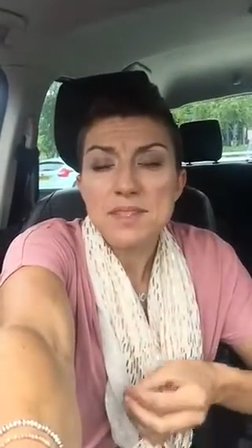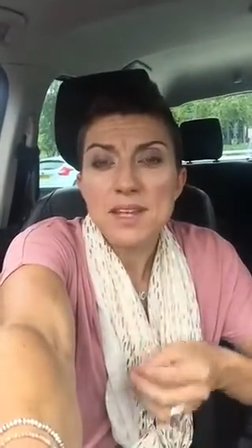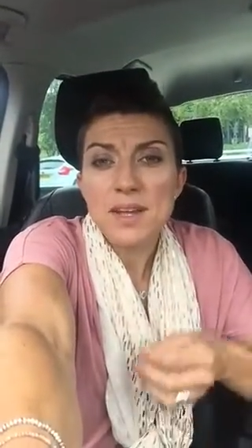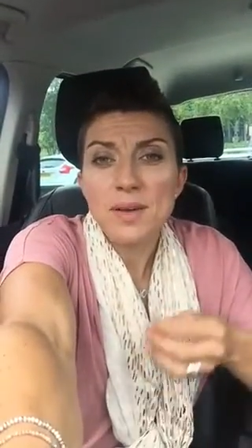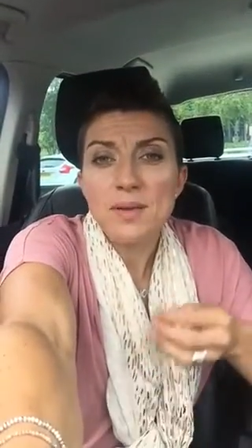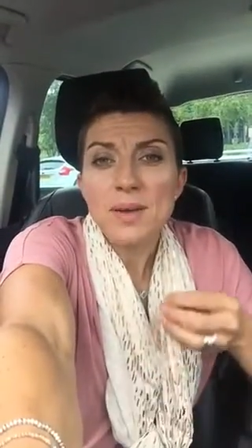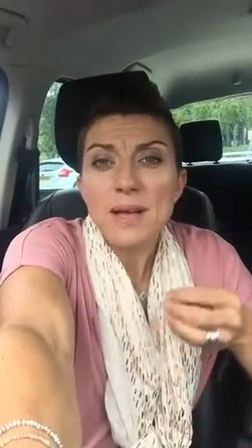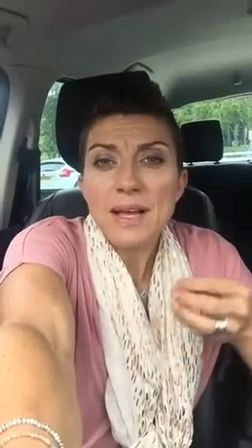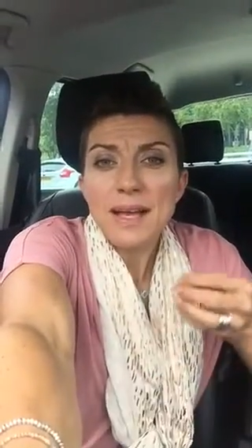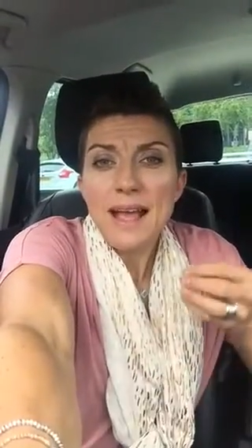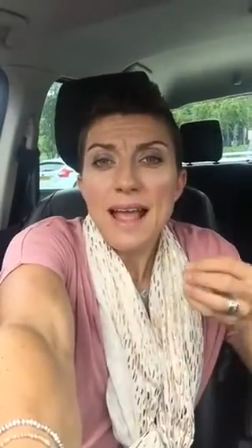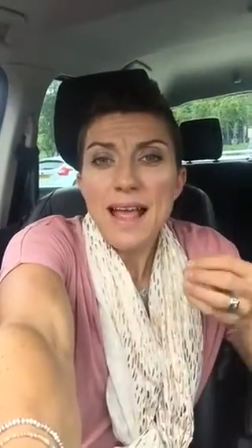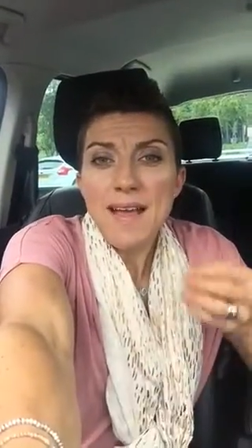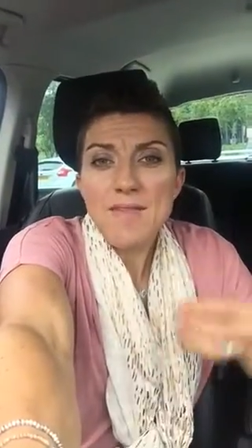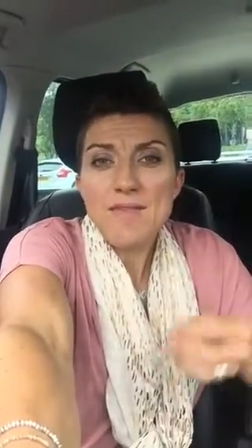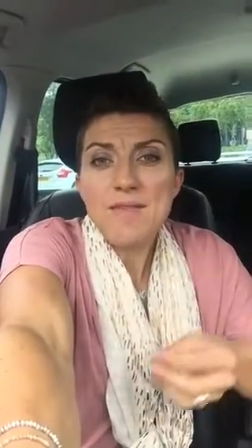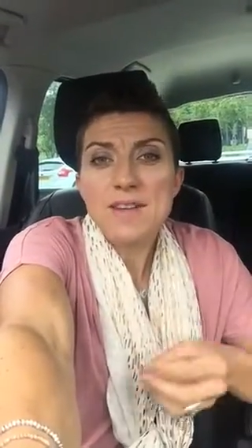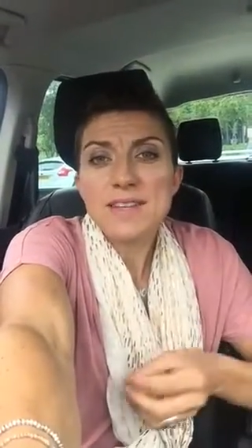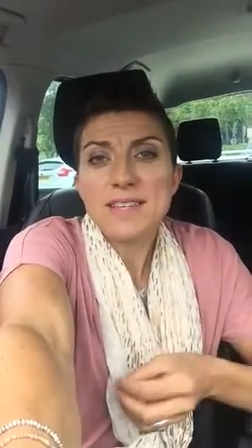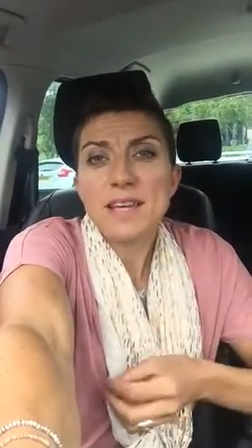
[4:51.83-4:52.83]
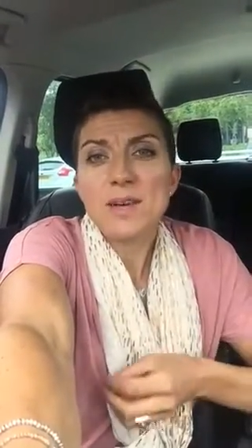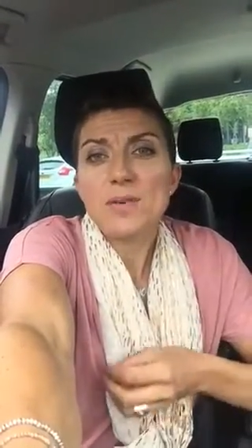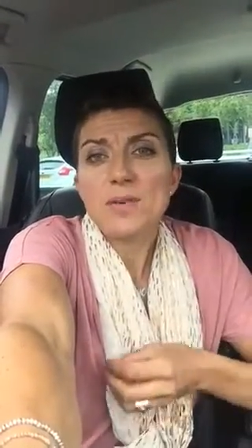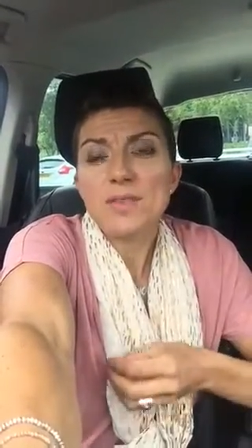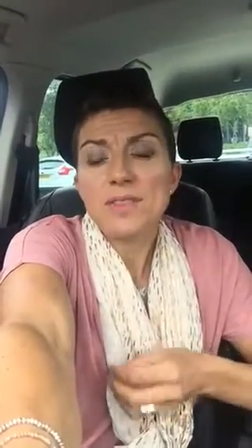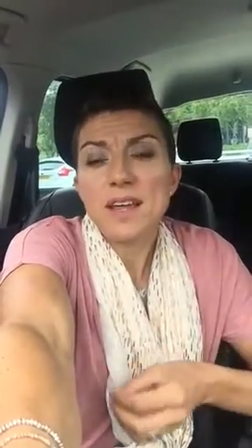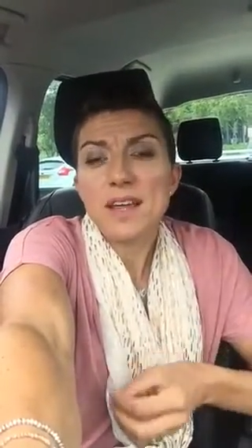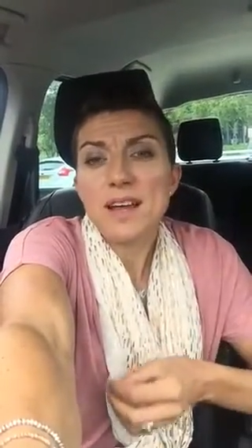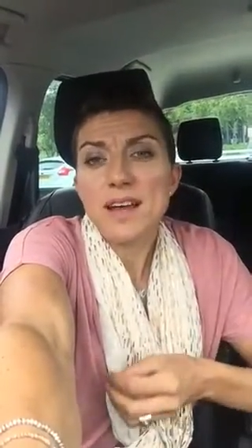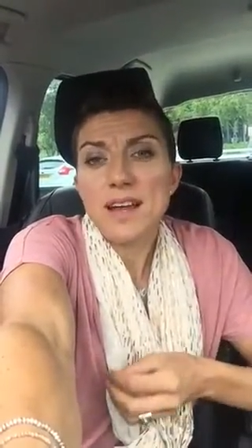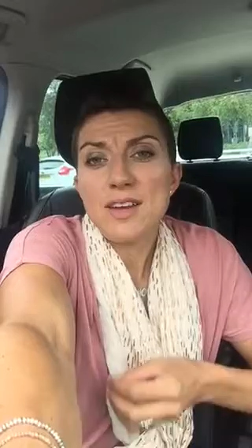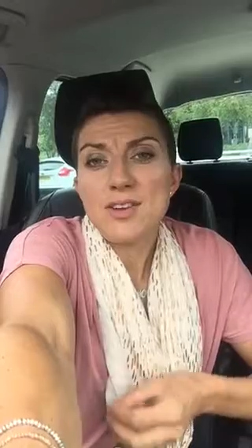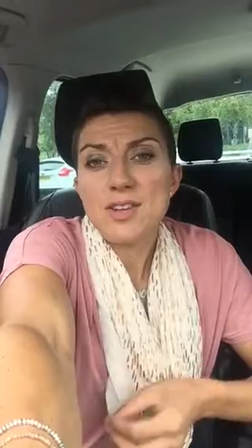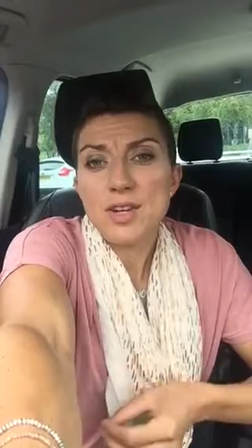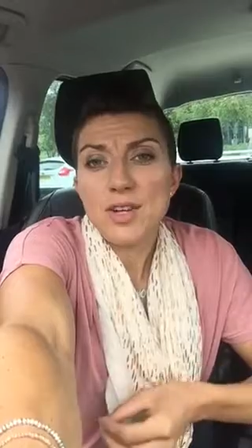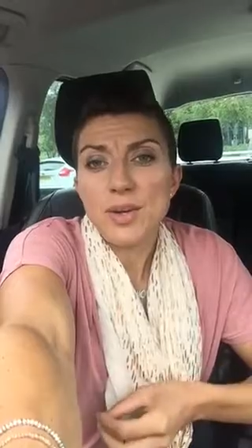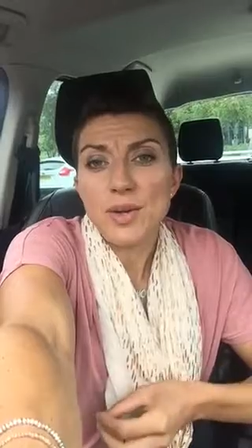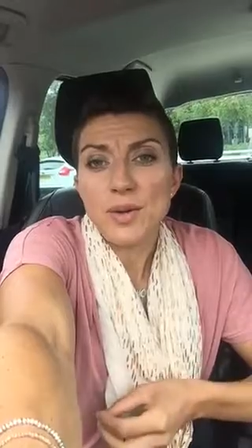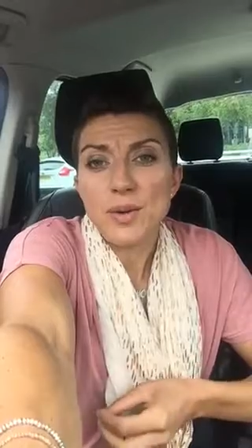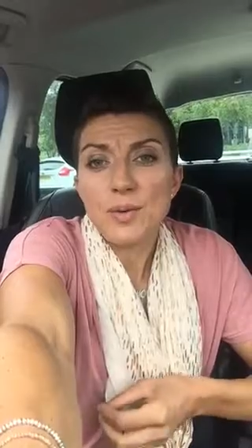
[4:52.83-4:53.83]
So every single thing I
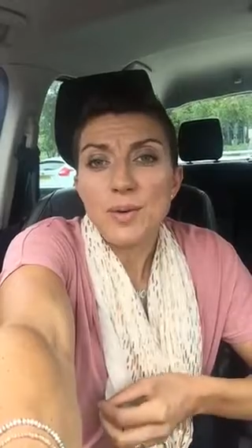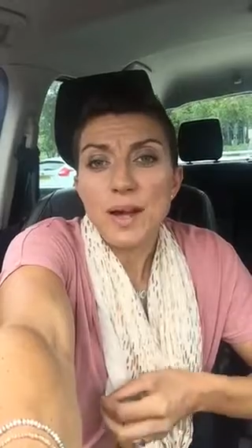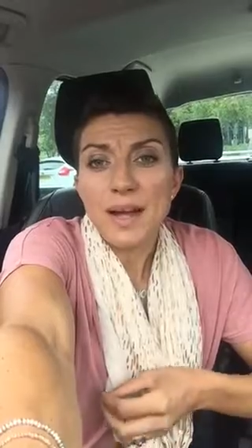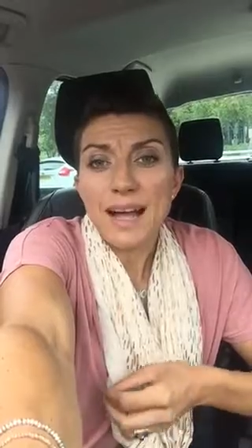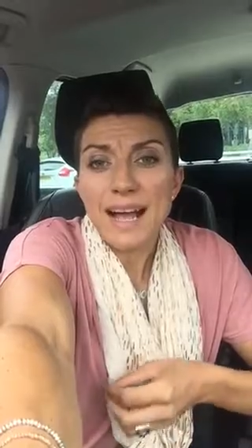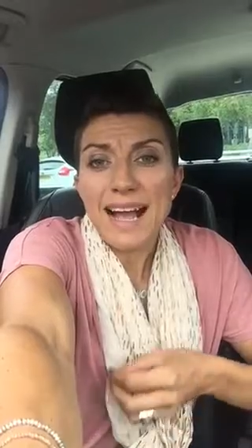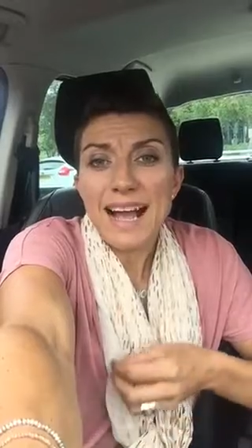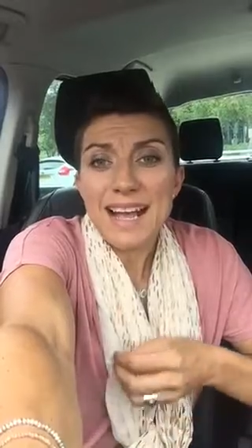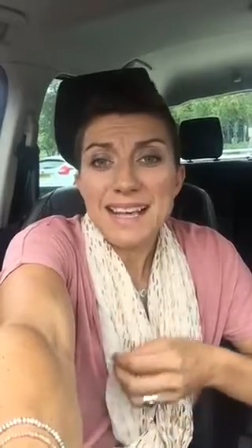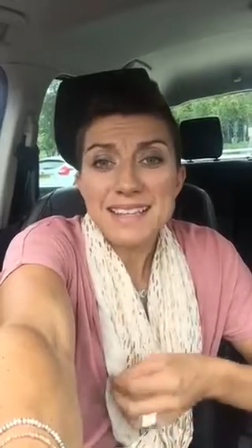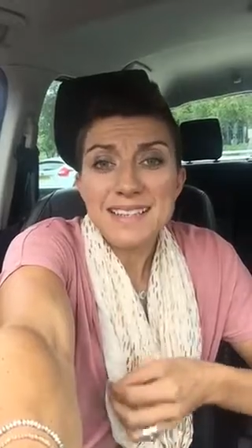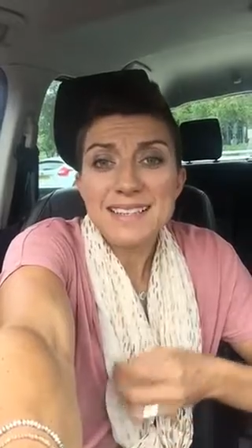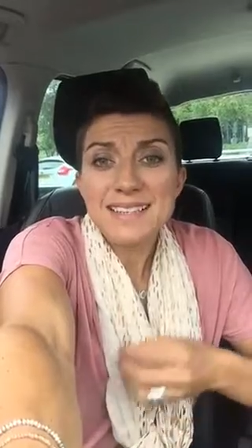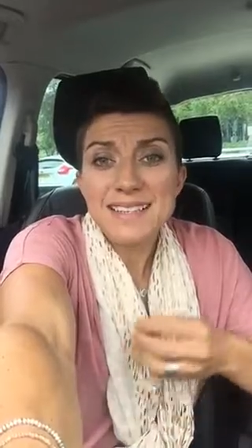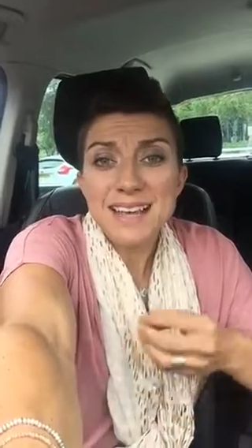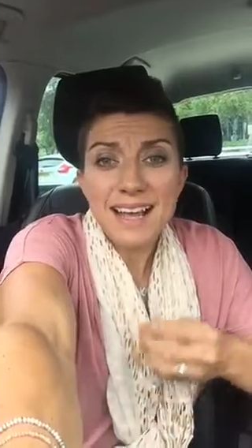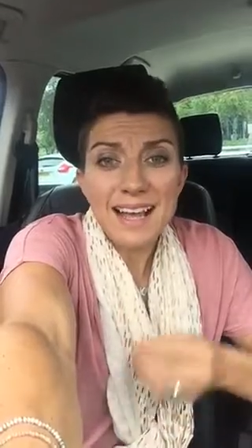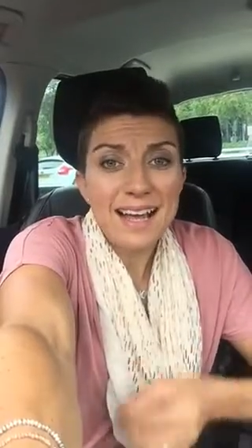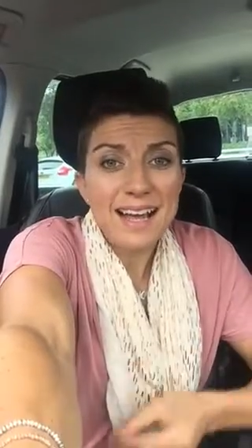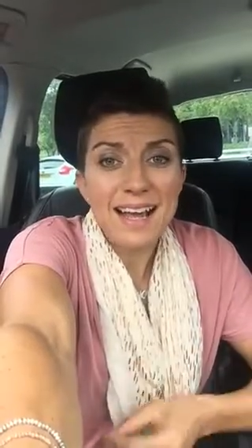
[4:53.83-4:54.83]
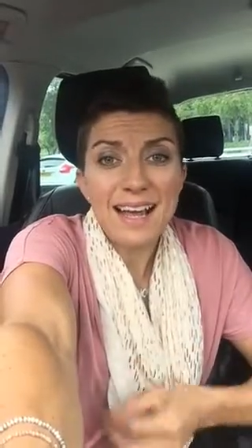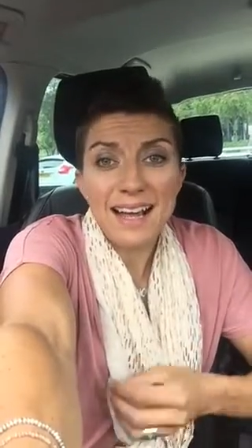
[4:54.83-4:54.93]
do has to